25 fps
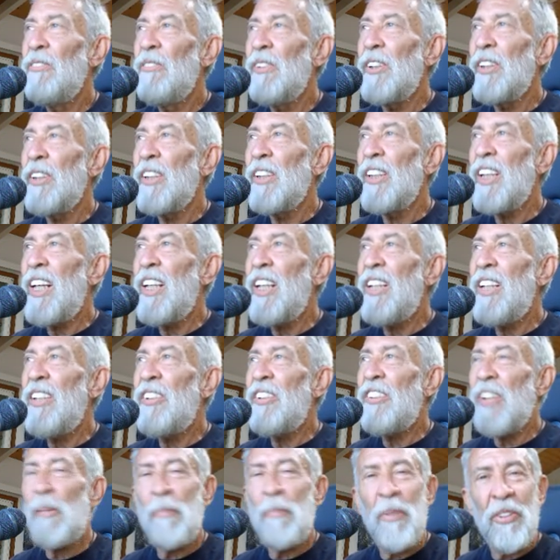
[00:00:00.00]
for
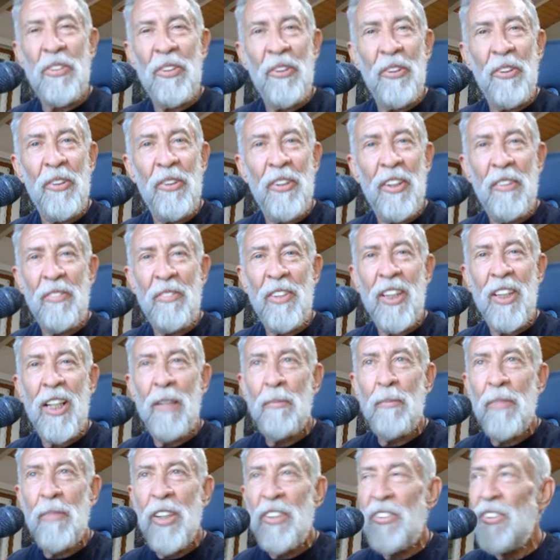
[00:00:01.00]
today's episode of the
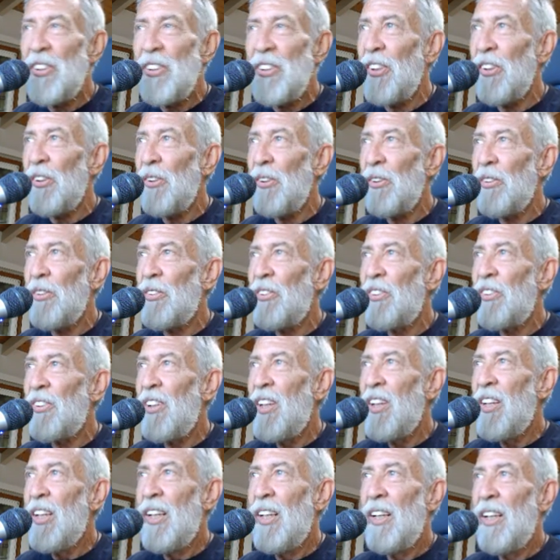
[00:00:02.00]
Aimless
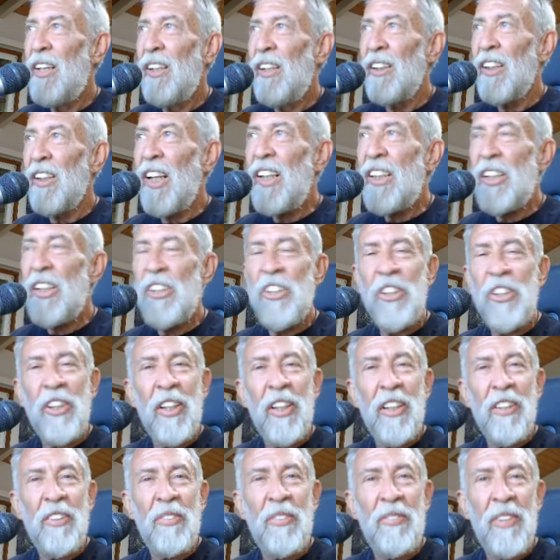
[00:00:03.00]
News. Like and
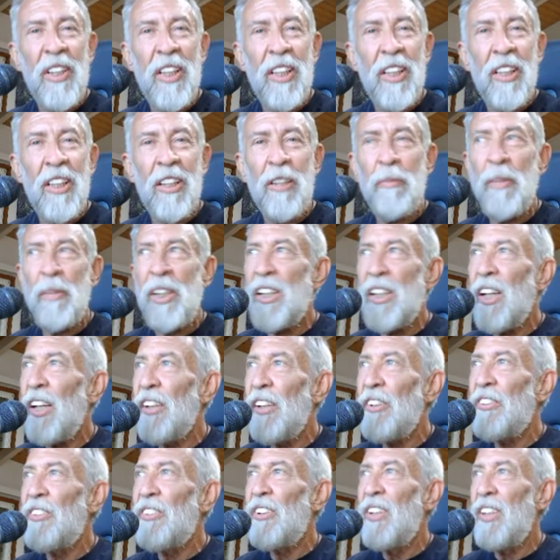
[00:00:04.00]
share this video
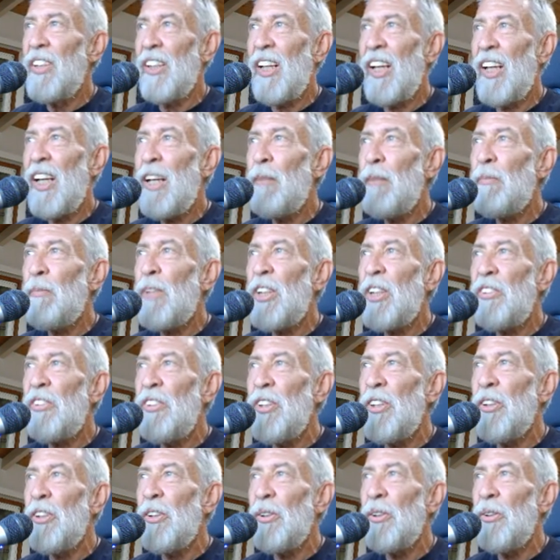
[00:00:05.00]
because the
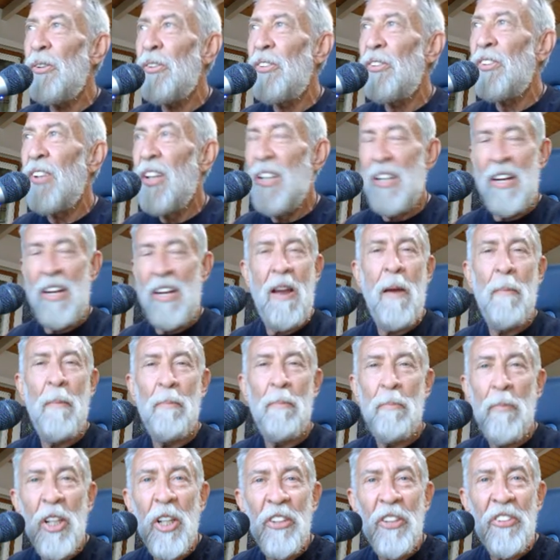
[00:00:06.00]
Aimless News
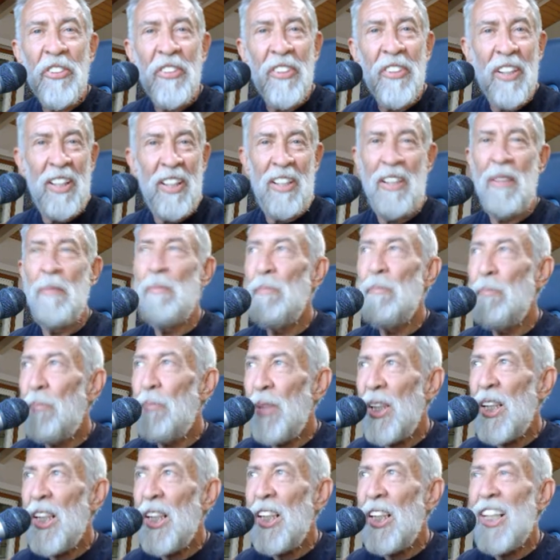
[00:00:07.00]
must
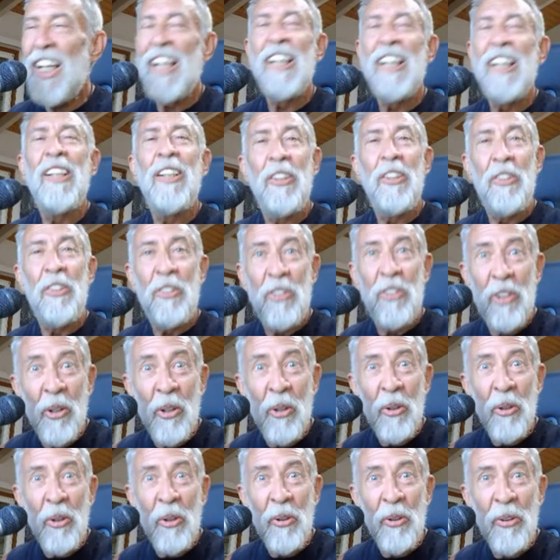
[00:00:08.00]
be
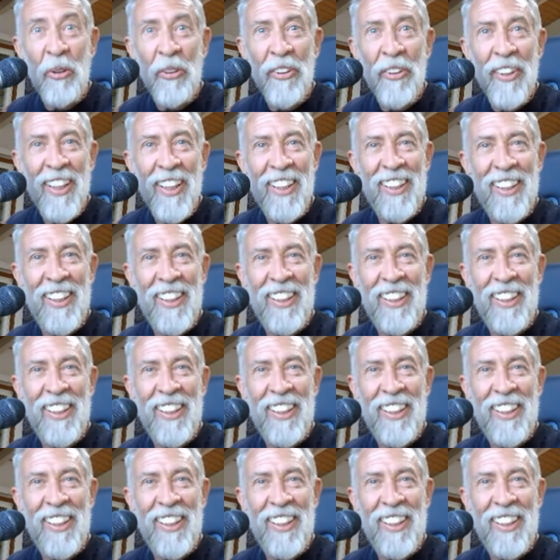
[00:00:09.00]
told.